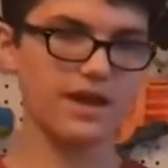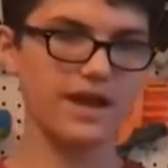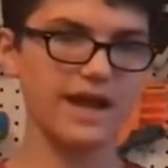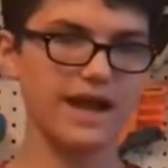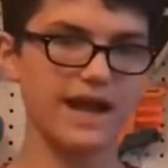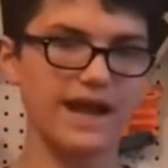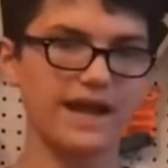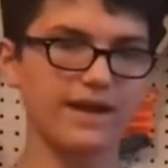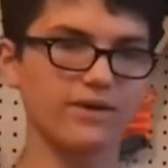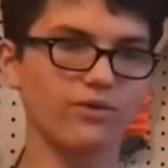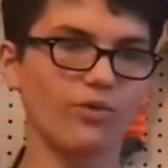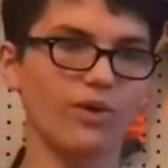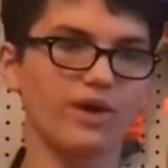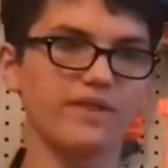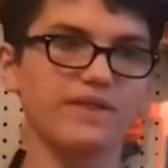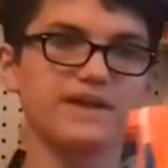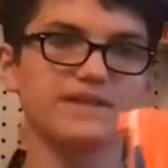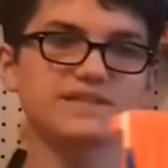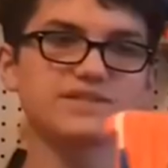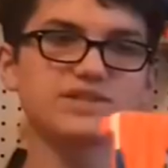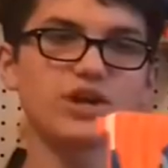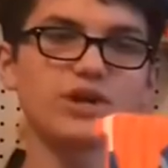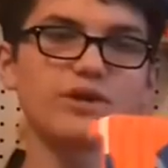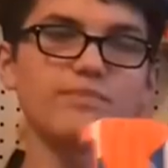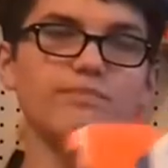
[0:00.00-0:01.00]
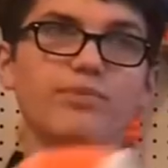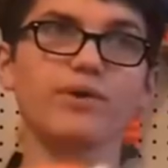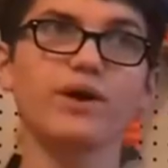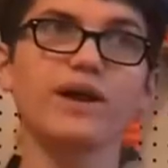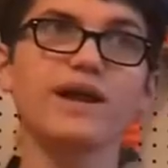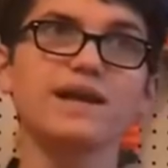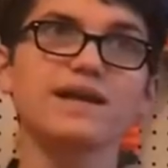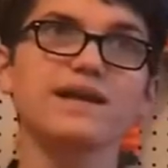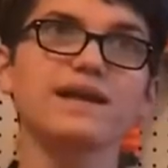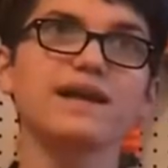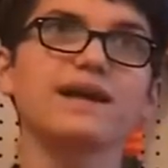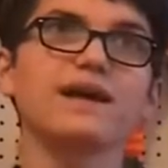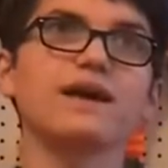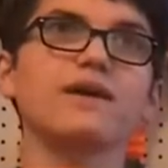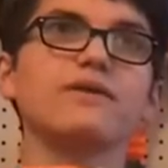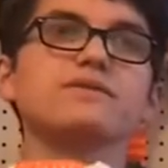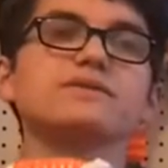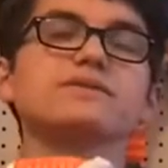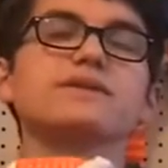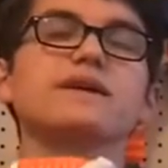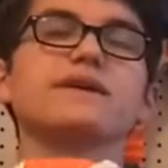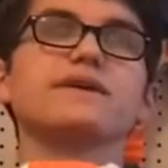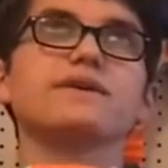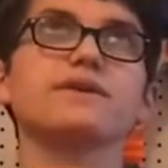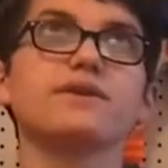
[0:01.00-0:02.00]
And when they started breaking, I
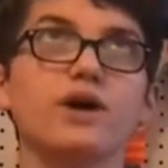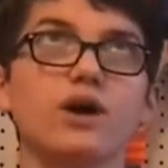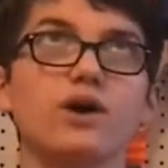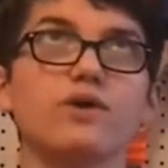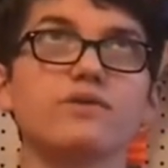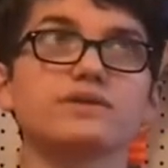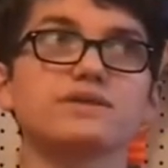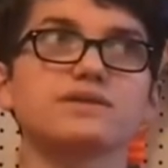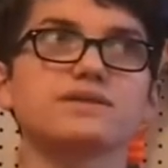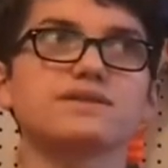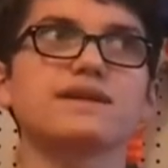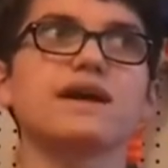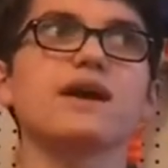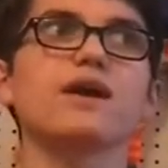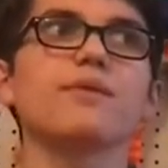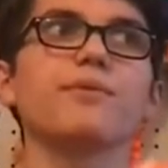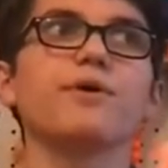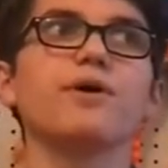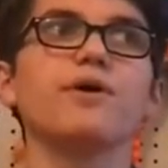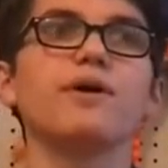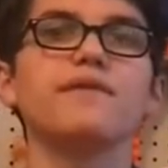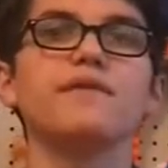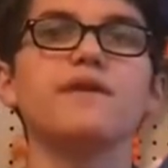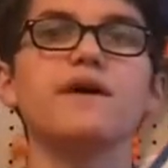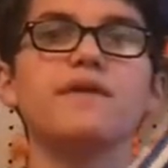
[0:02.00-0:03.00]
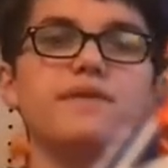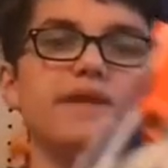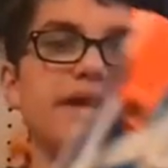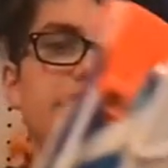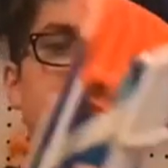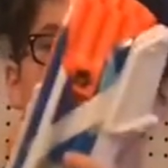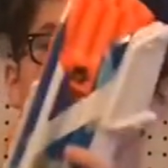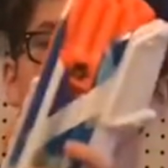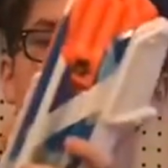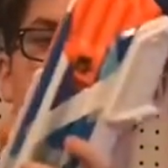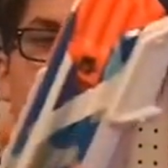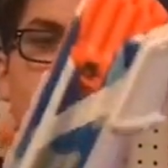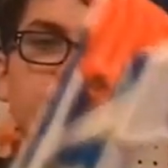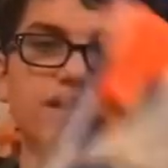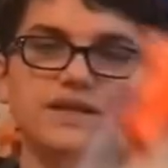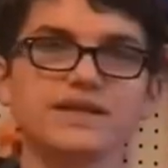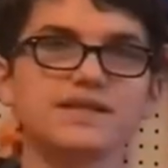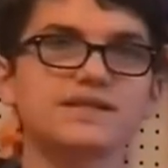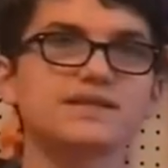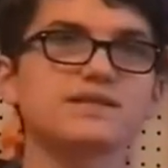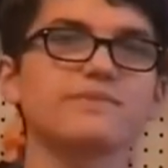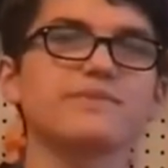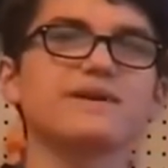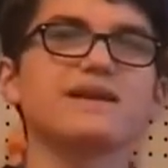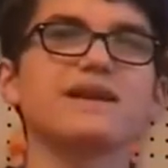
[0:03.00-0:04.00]
was like, no, this is terrible. And then they never
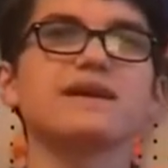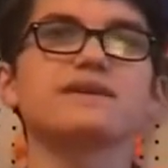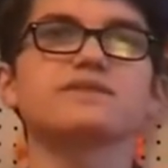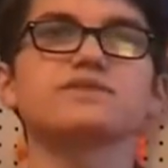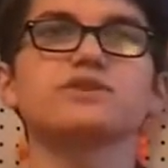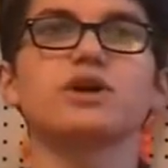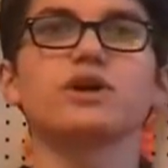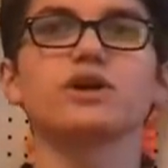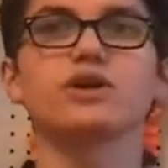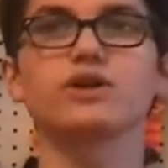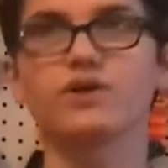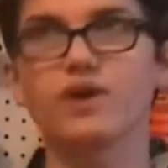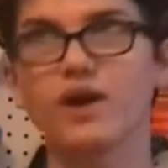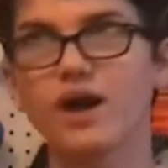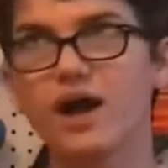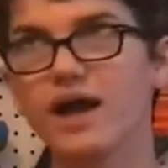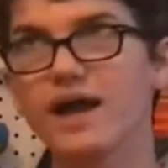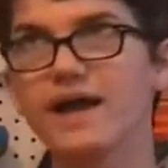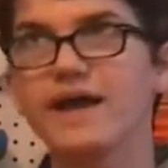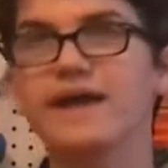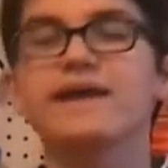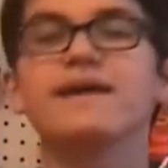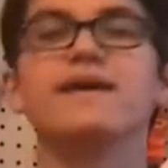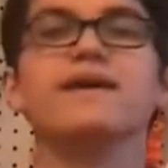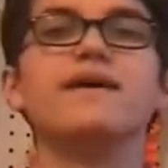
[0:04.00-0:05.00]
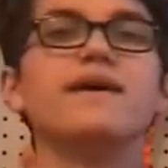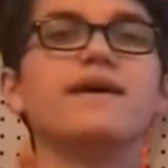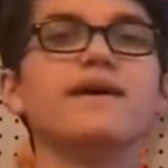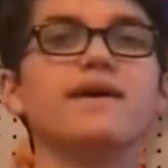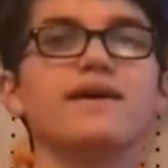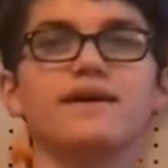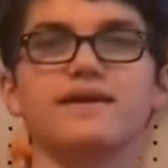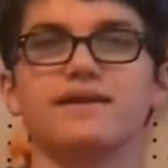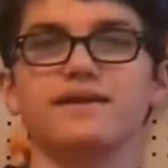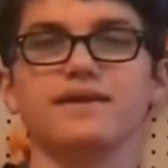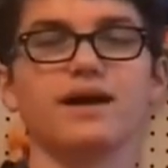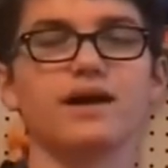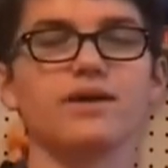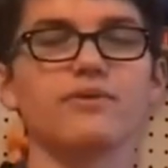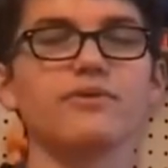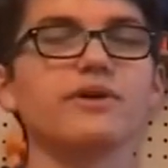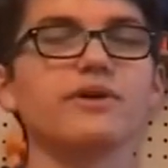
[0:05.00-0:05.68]
released them, and I started crying. Not